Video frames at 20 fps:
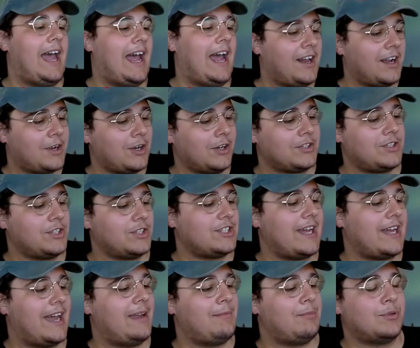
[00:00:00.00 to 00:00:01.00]
And I got to the
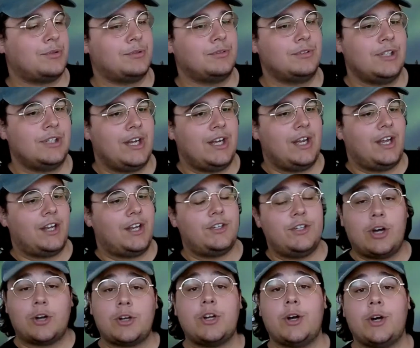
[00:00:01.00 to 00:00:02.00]
table,
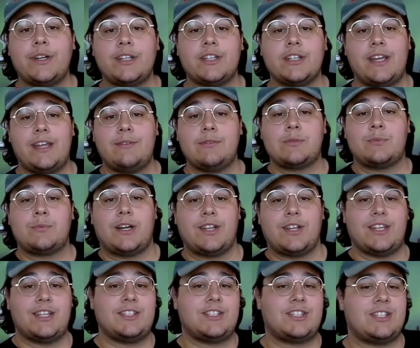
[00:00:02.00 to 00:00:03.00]
not knowing that he was one
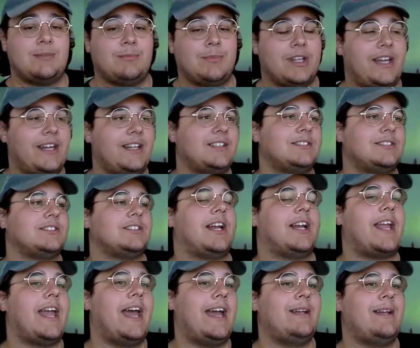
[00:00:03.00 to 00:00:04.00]
of these gym leaders, and was
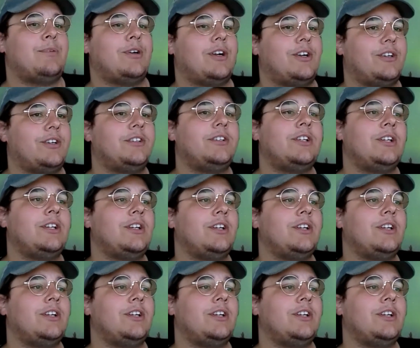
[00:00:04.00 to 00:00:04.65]
like, hey bro,